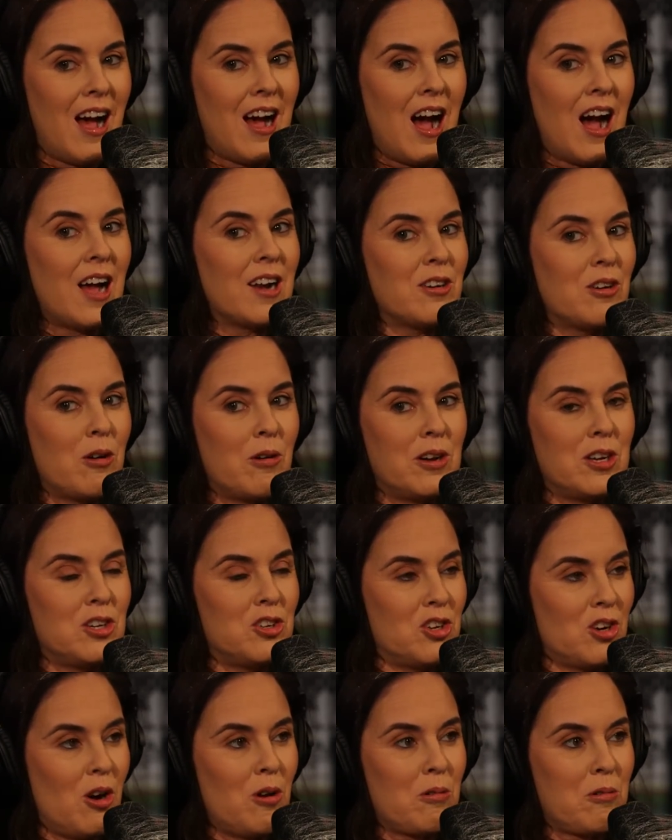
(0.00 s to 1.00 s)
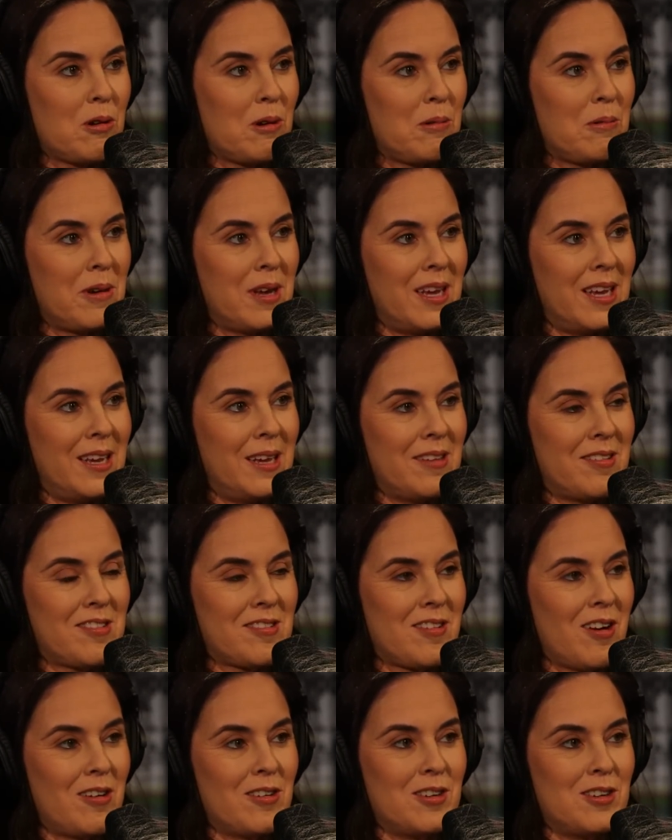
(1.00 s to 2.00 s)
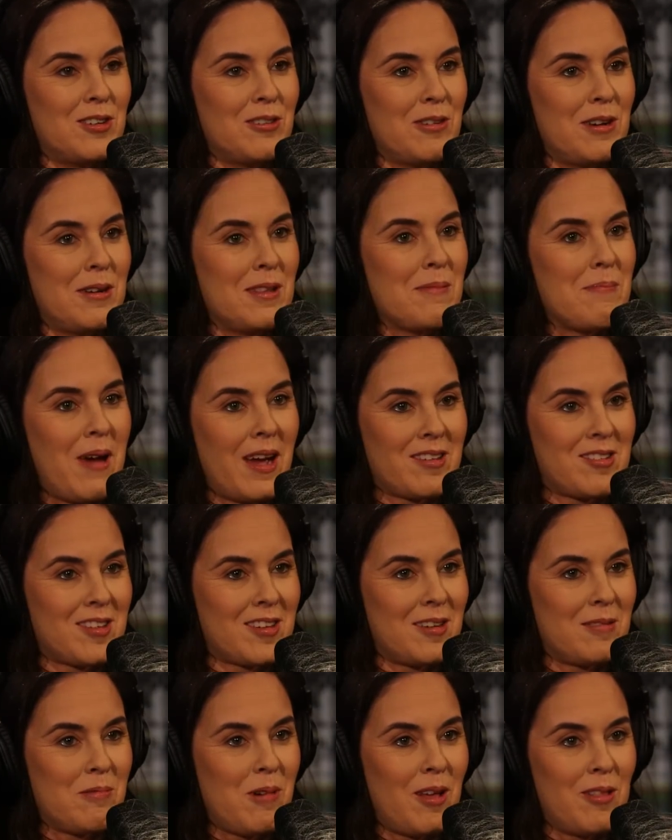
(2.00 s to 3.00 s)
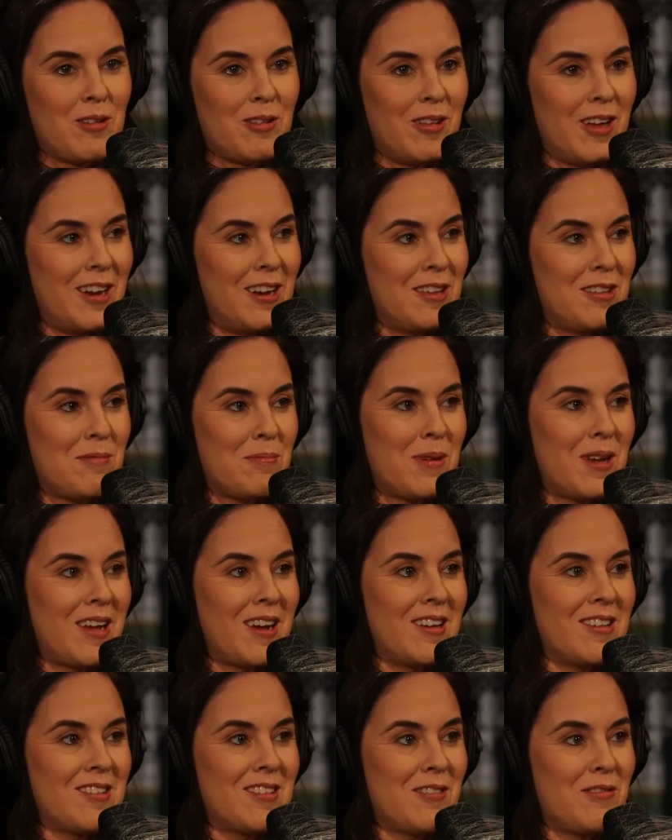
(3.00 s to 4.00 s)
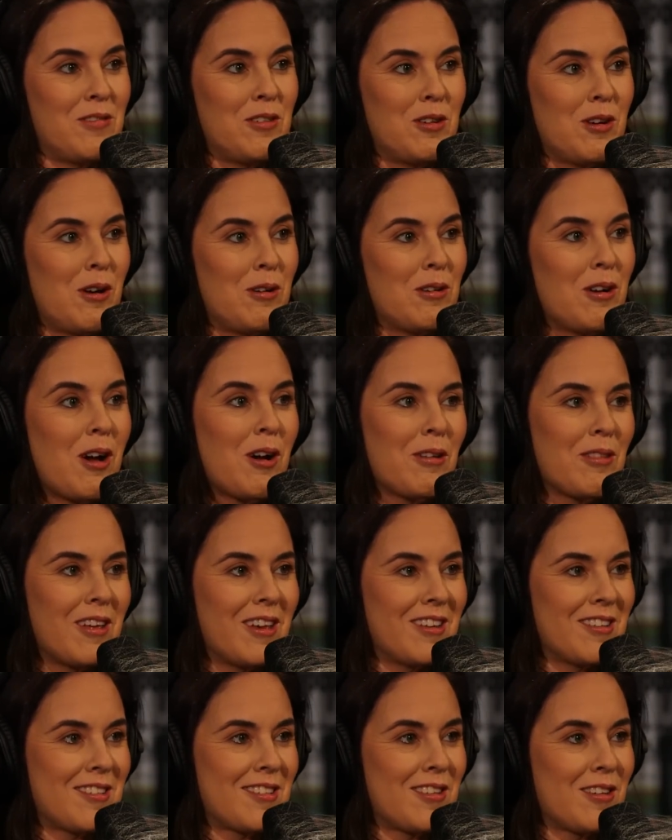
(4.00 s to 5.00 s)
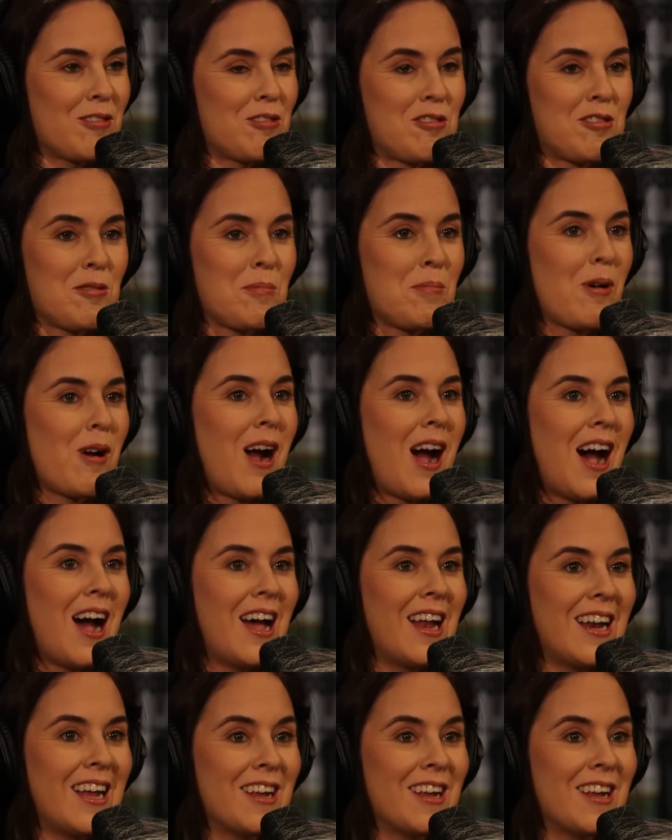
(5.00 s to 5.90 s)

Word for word: ongoing joke where we started doing the Mexican weather ladies because if you don't know this, they're super hot.